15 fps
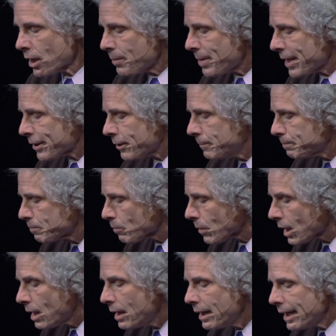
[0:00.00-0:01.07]
are better,
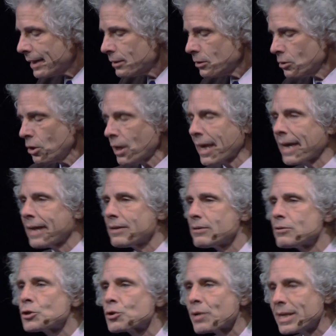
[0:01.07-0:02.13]
and look
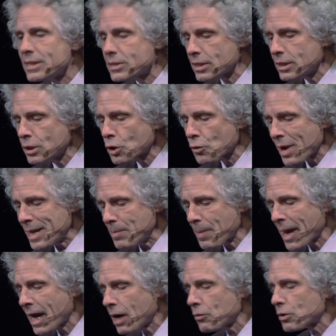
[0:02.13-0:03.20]
at trends in great
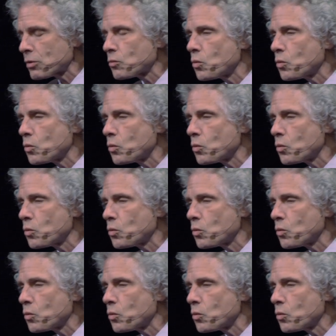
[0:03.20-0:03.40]
power